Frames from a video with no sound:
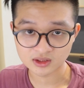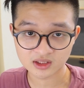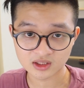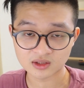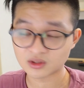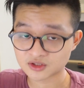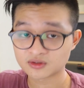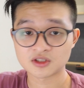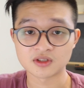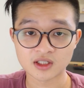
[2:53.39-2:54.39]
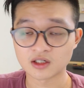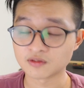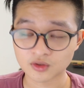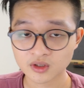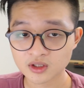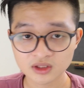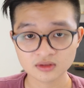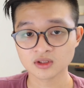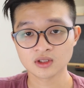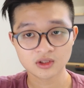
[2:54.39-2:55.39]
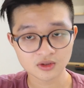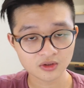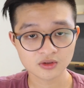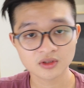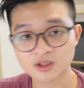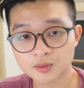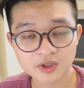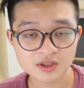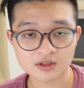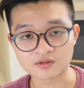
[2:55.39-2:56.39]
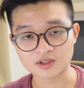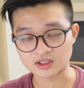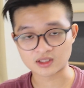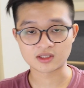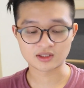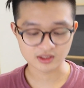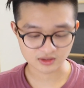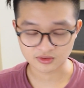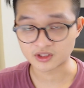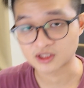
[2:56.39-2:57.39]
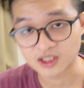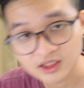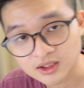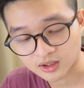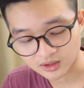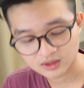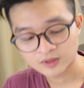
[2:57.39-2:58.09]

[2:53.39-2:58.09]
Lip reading: And then as soon as you get out of the quarantine, you go to the immigration office and then get your HKID card.